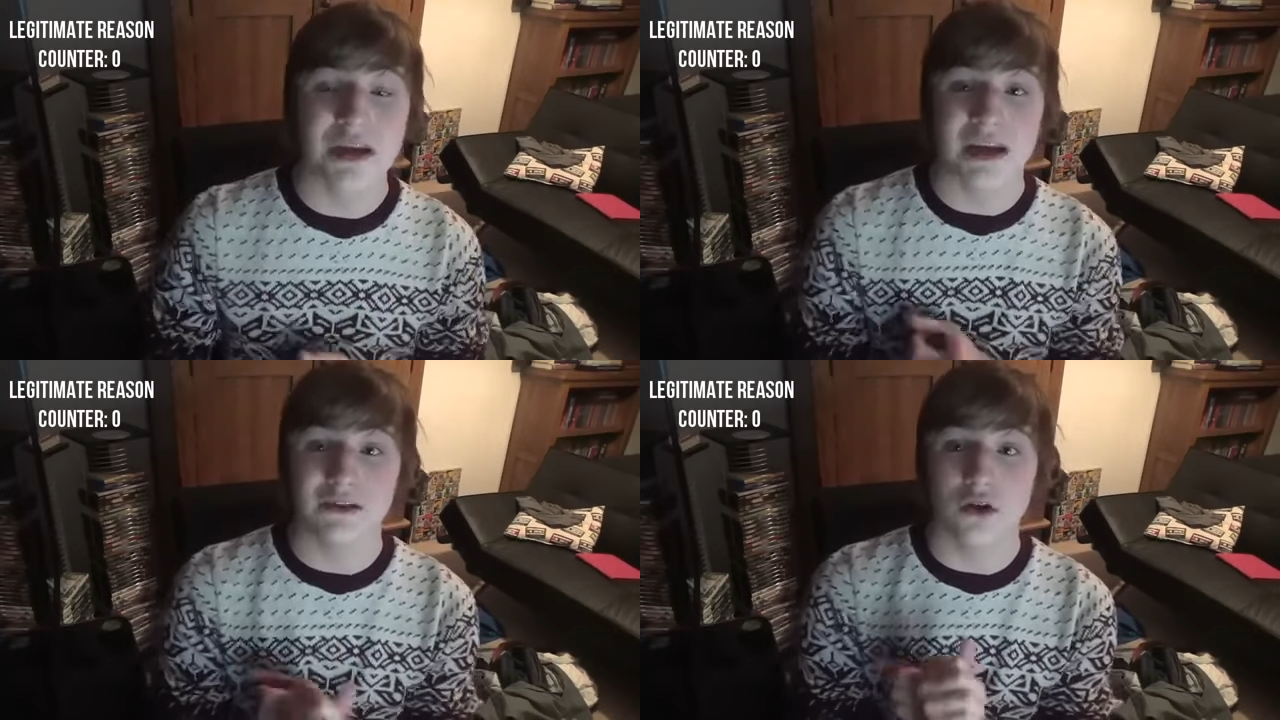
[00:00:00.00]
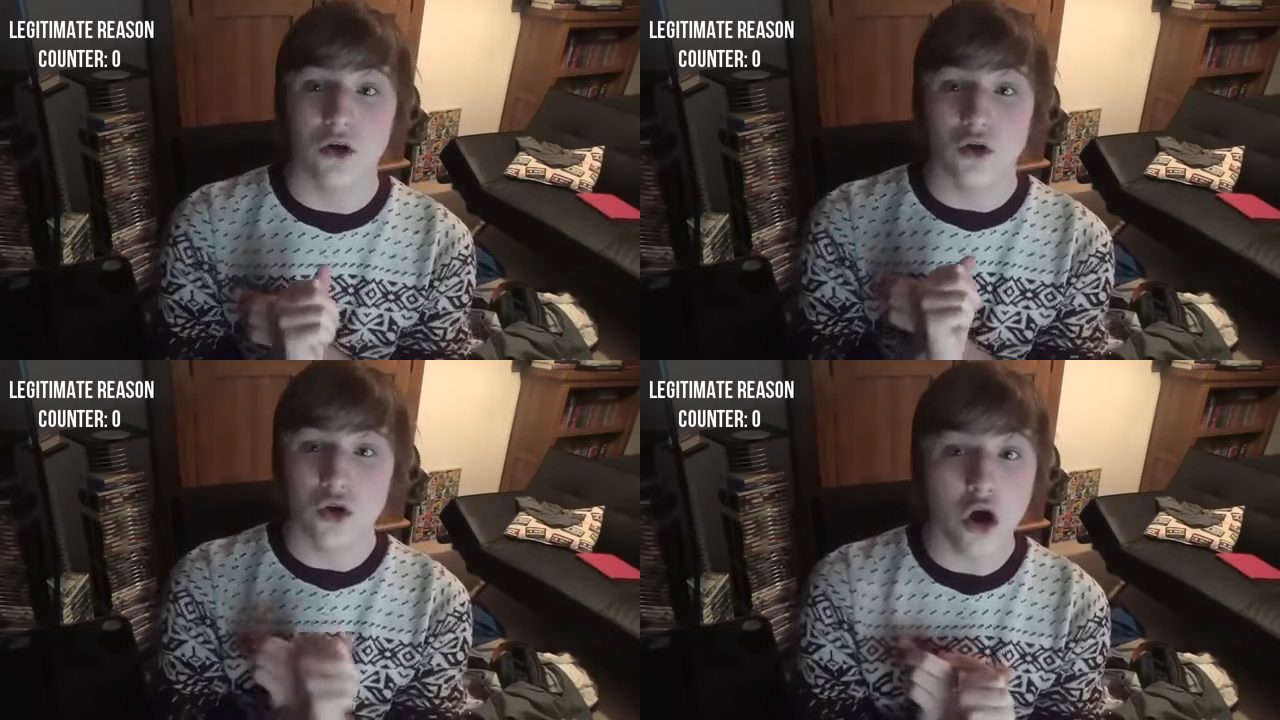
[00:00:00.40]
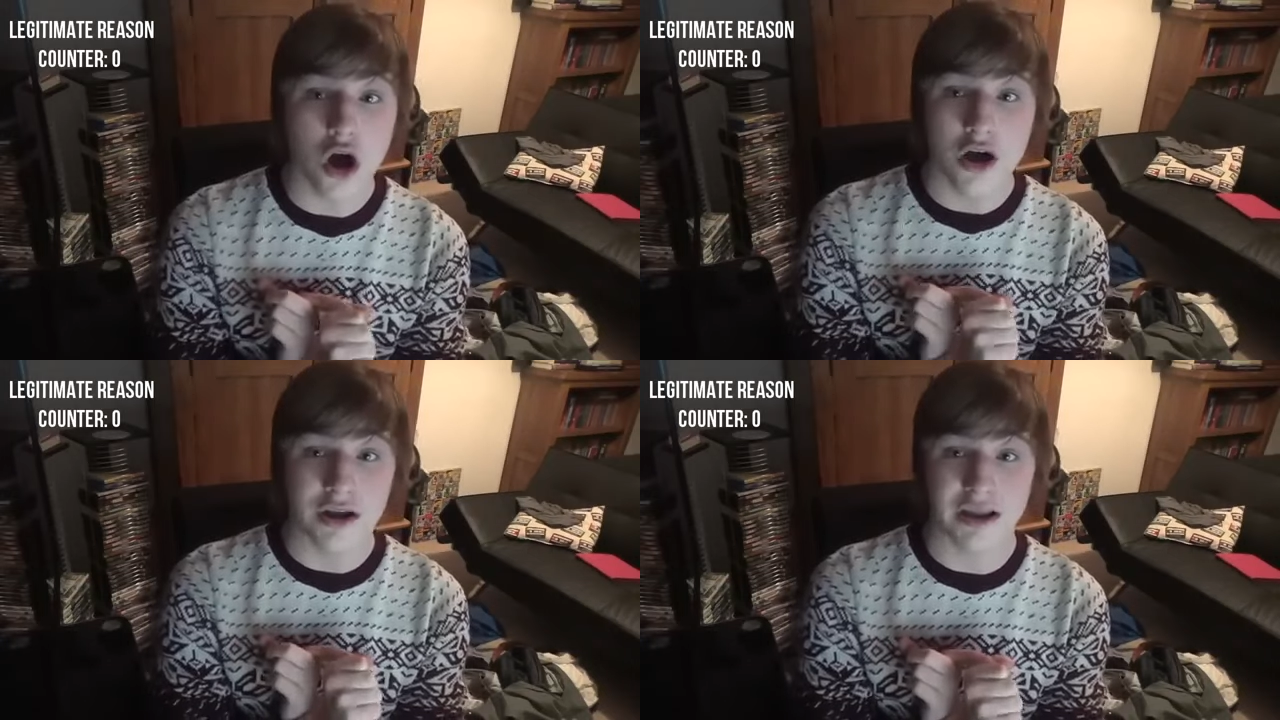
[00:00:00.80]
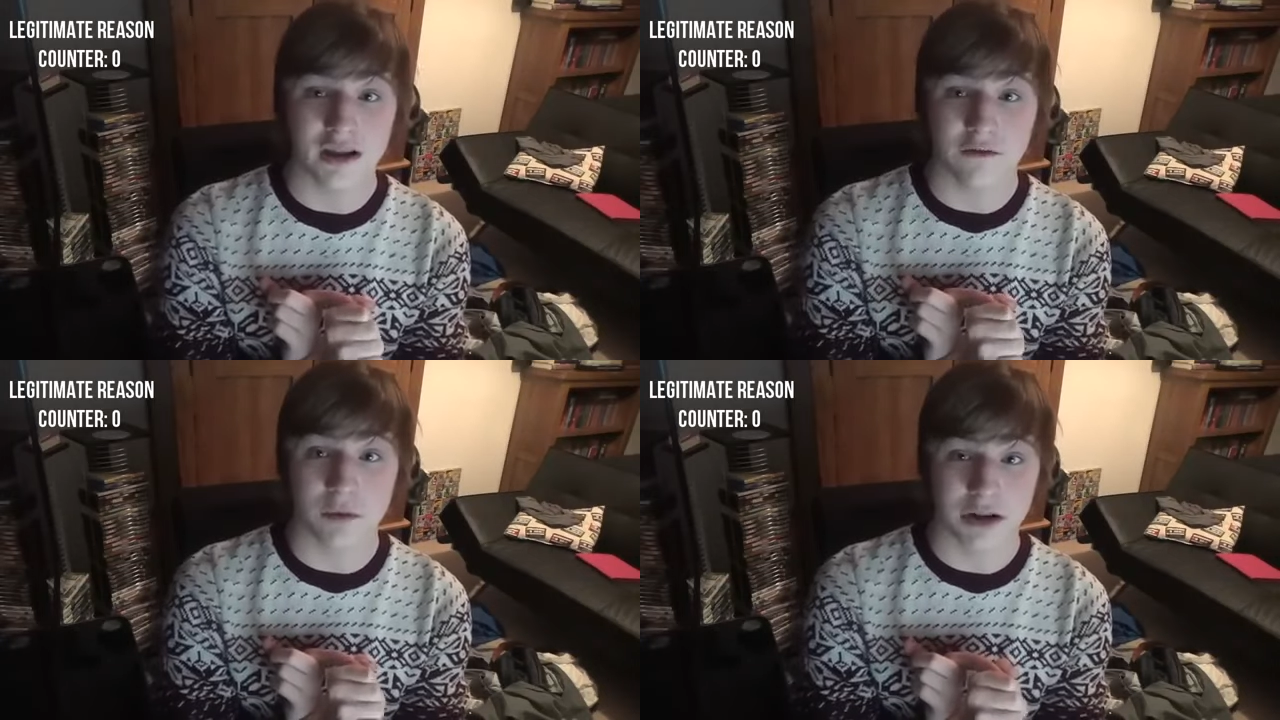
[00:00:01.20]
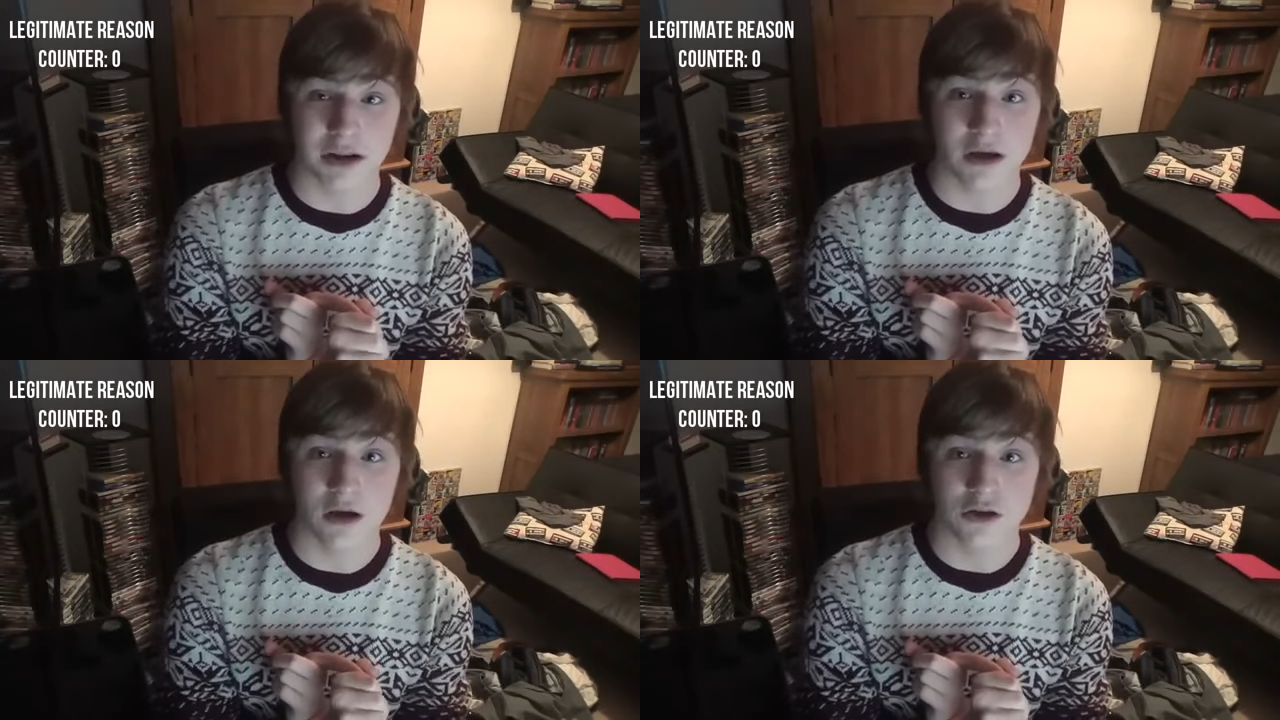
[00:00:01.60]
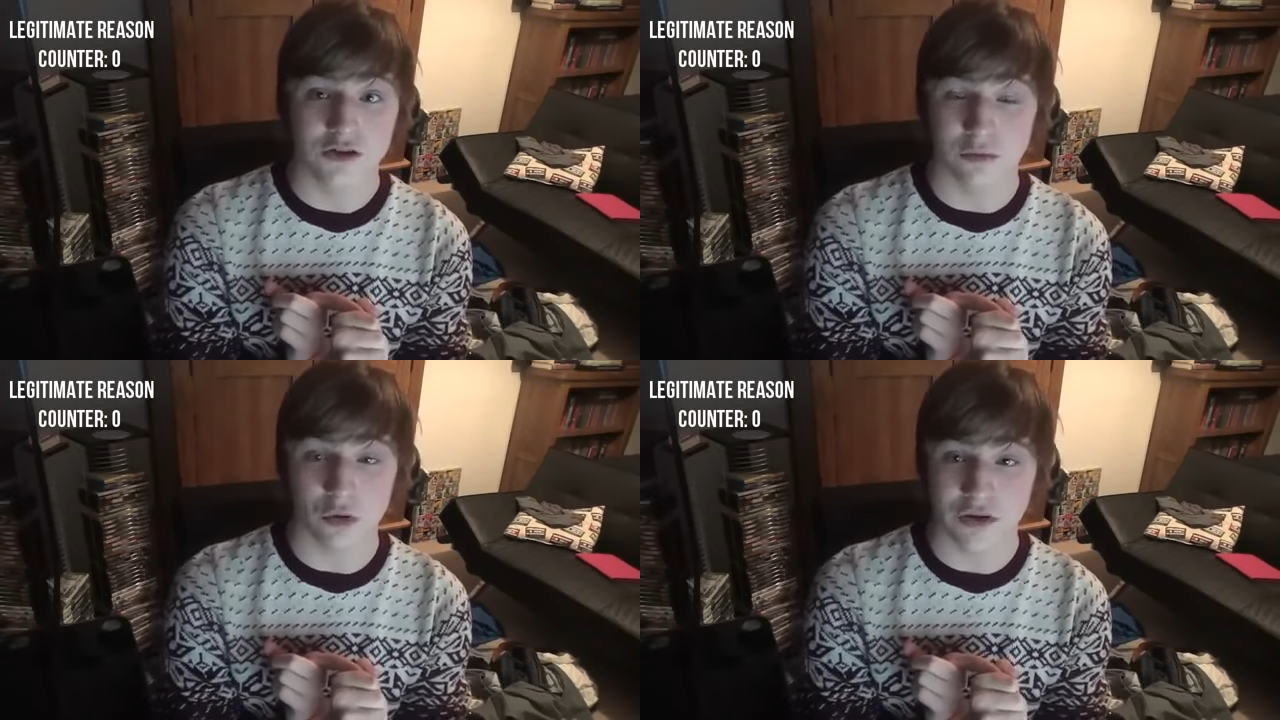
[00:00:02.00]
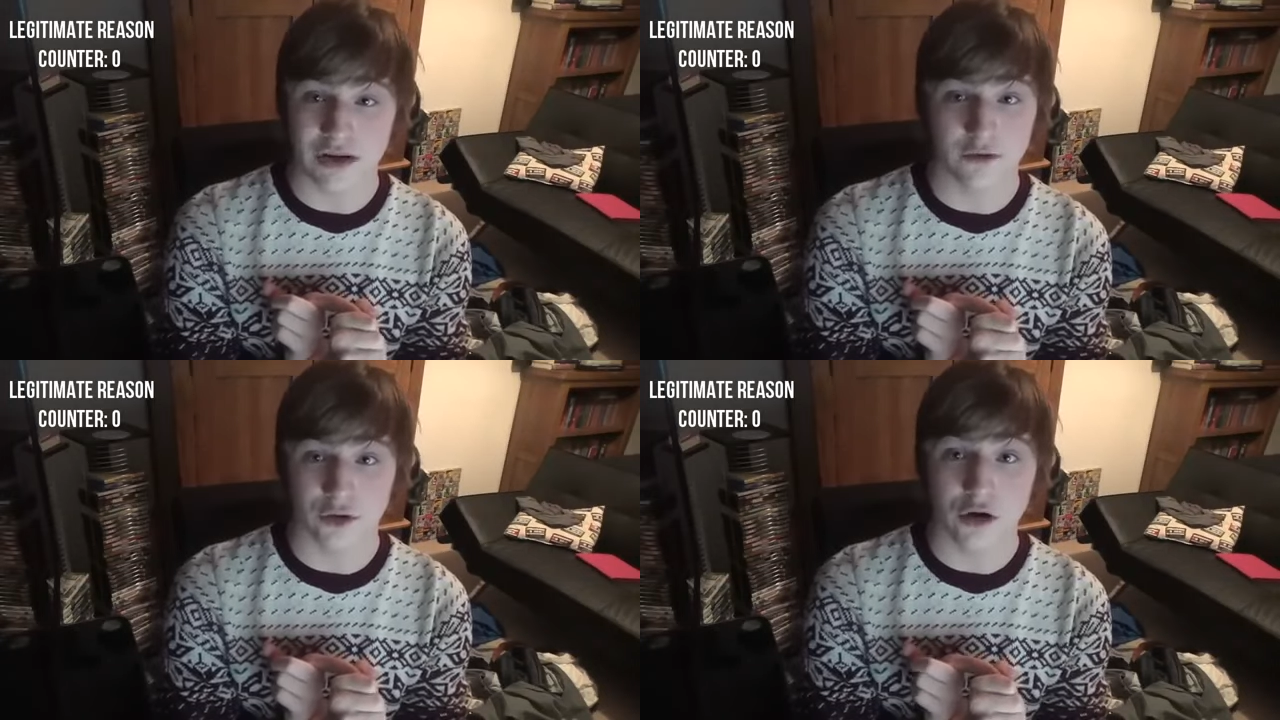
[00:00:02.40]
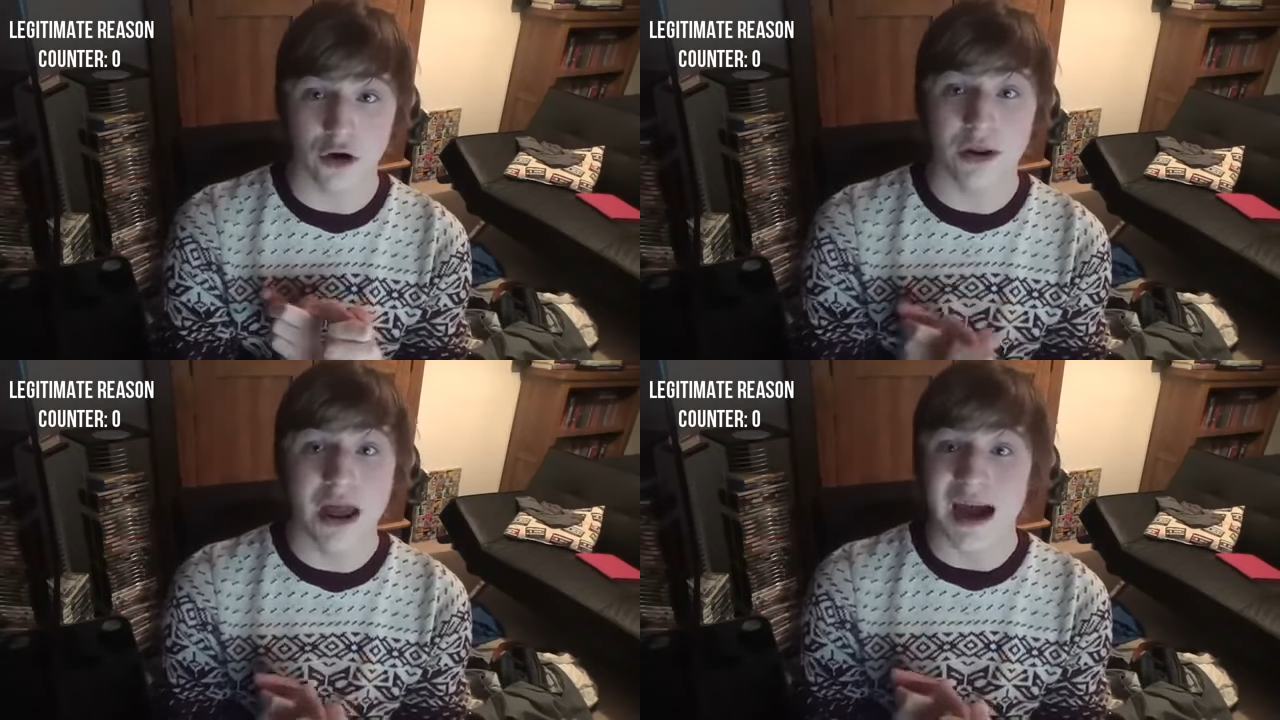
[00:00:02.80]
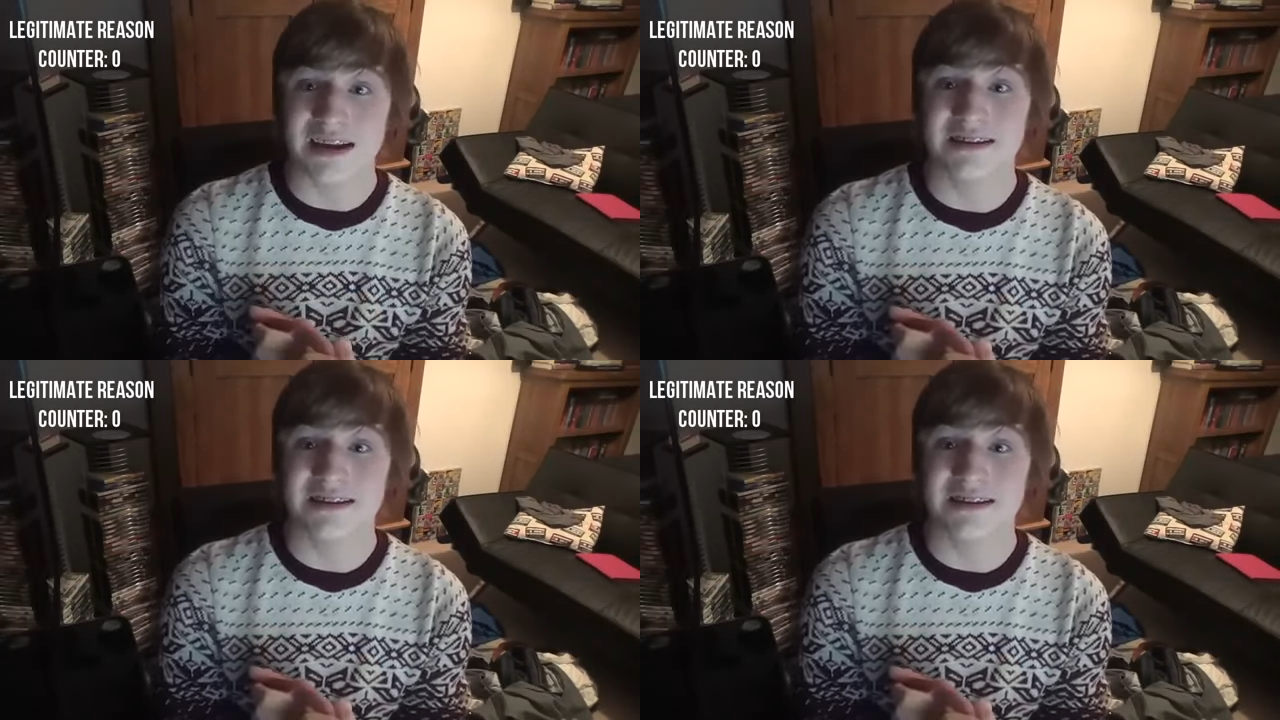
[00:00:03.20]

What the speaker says: is not earning enough money to support the kids on her own and